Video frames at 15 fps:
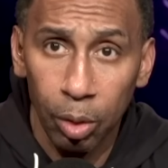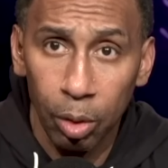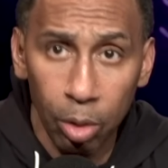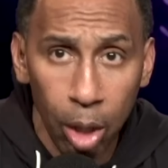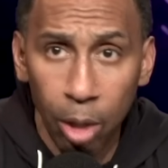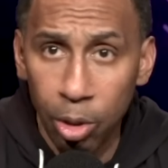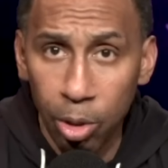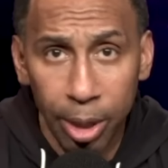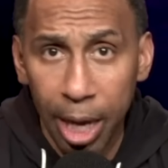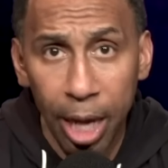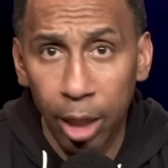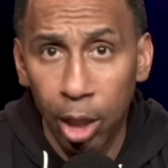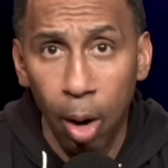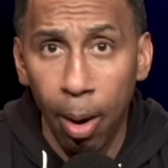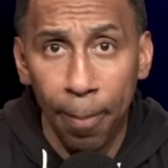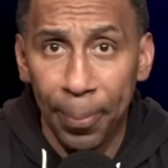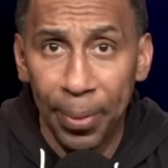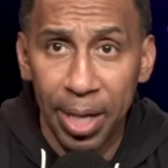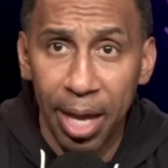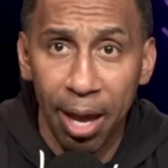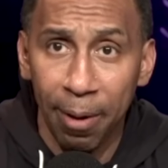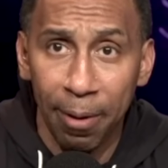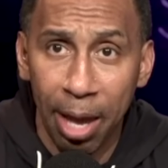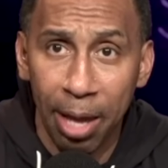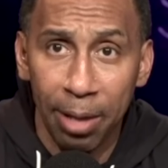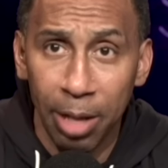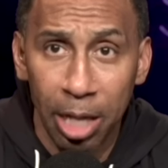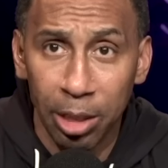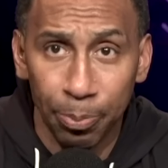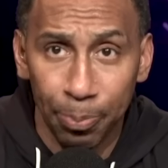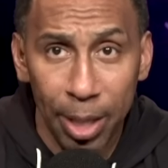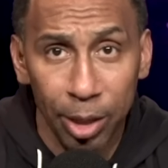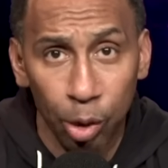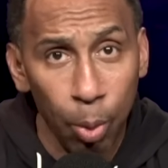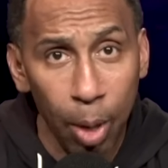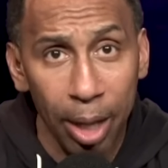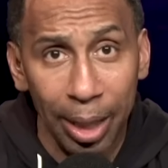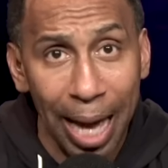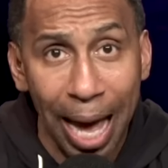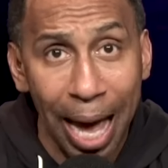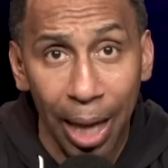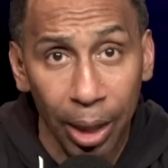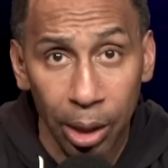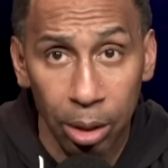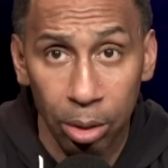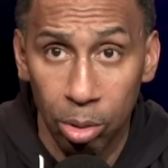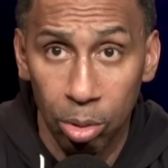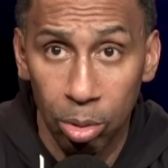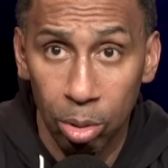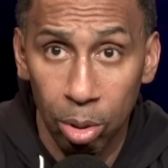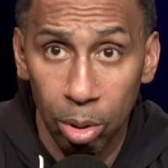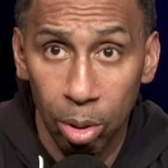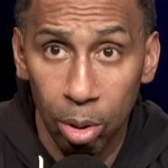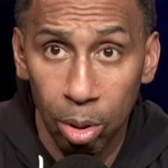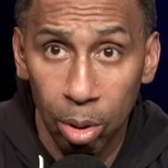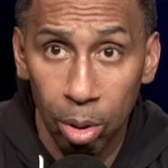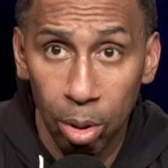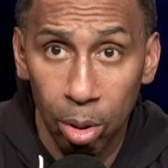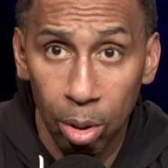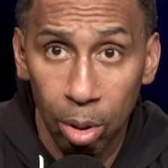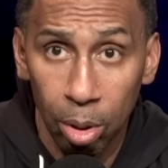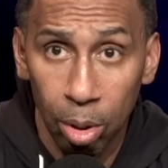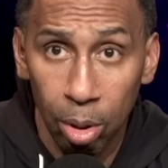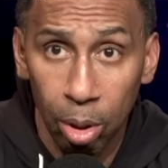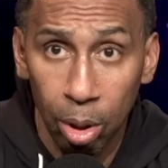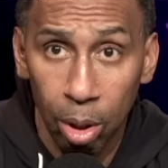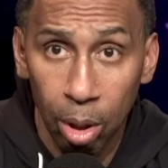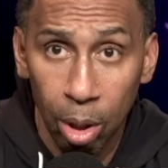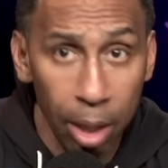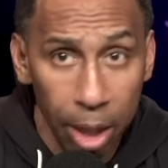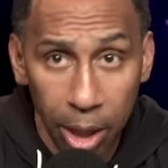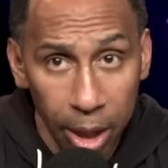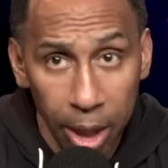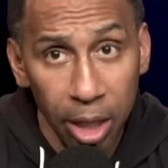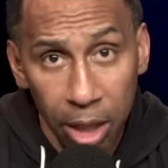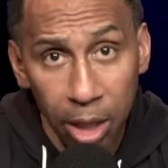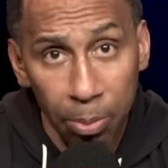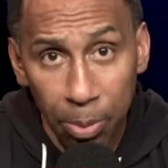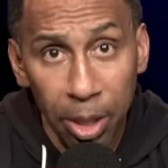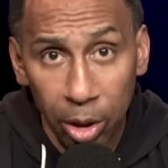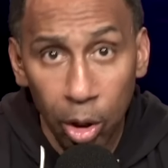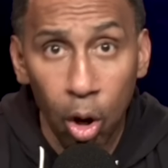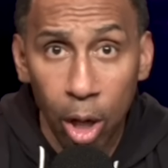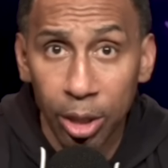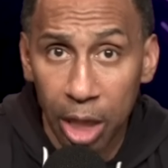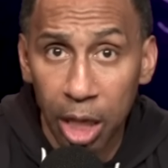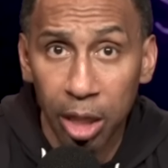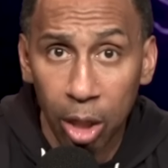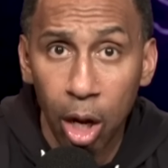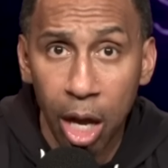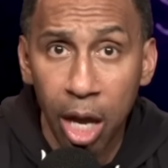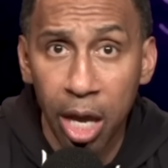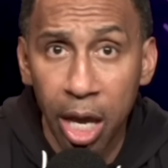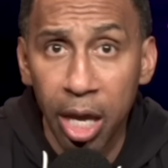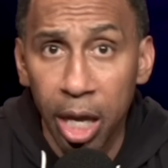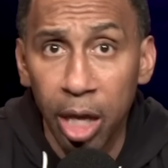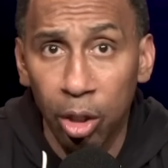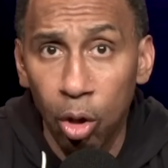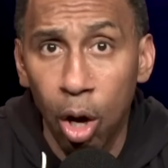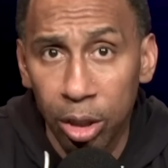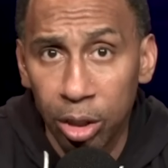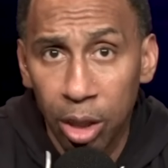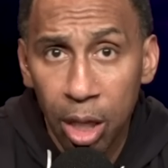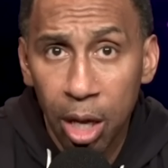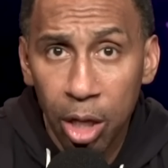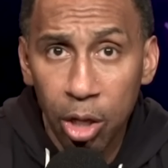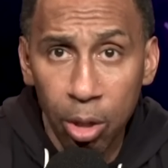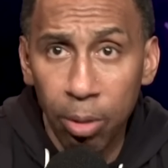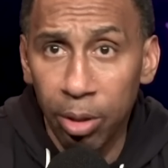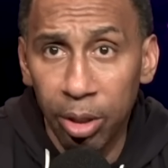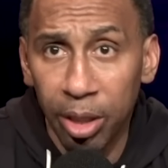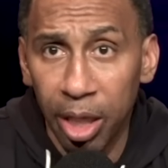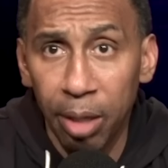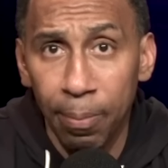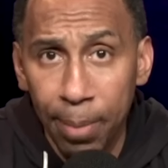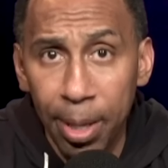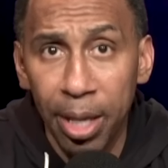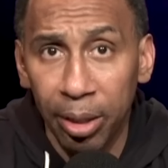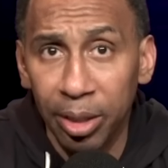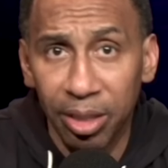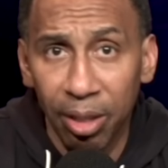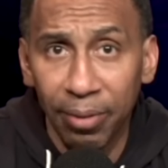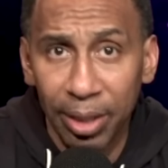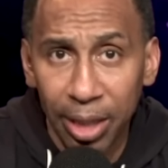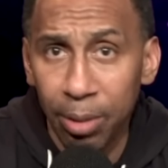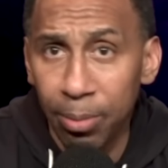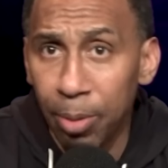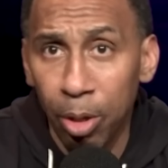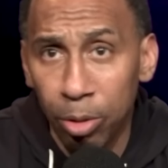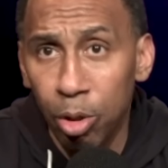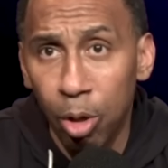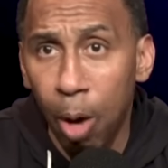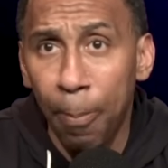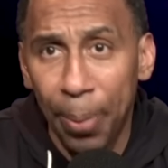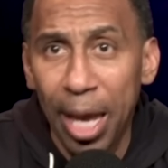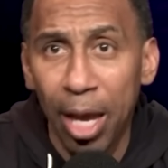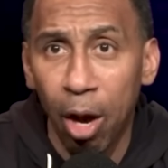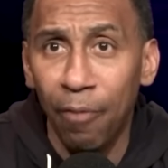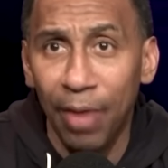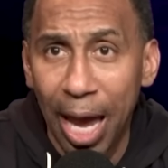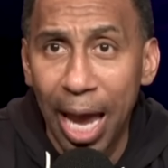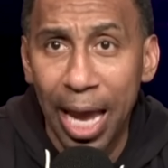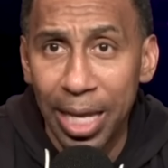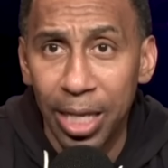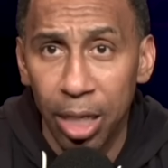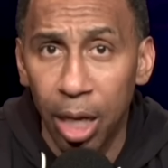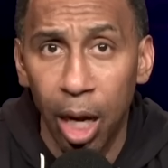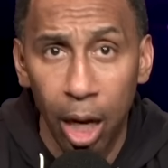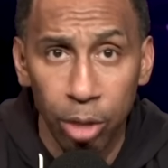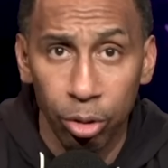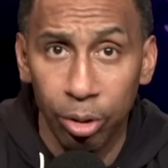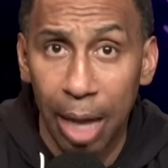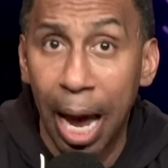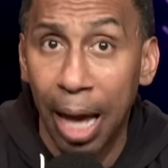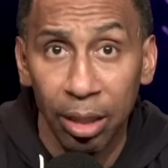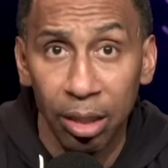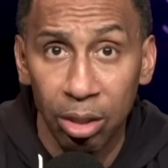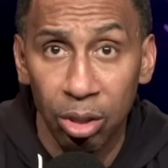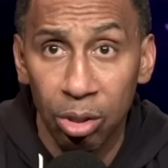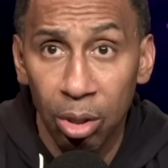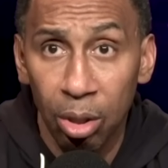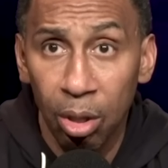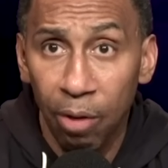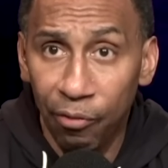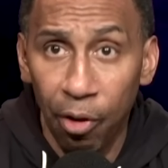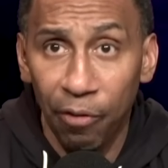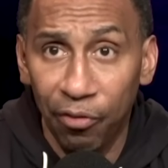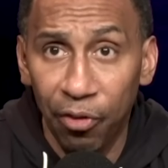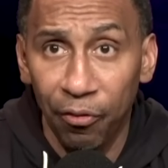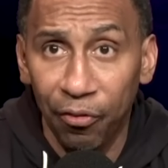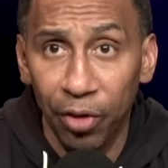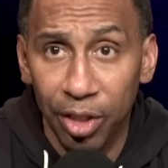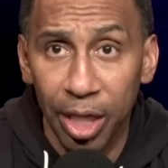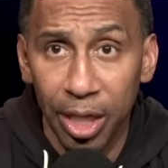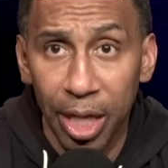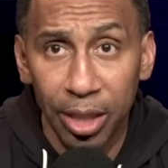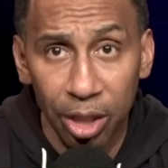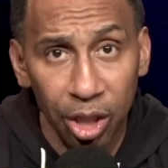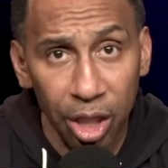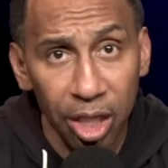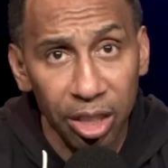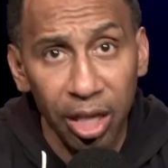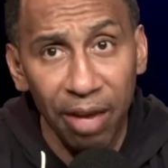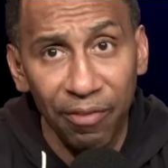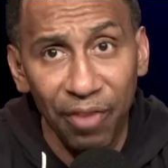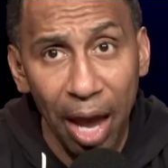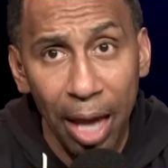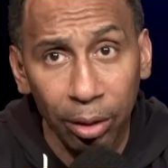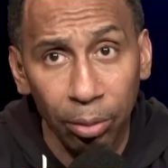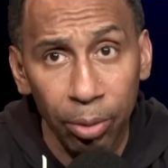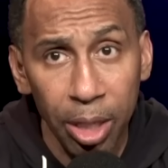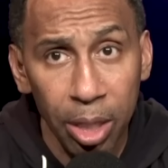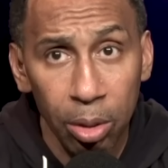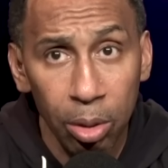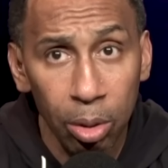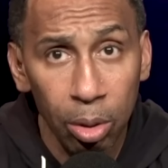You know, you can't go up in there and spend $12. It costs you to get a meal and stuff like that. You're going to pay over $80 to $100 for dinner at the Cheesecake Factory.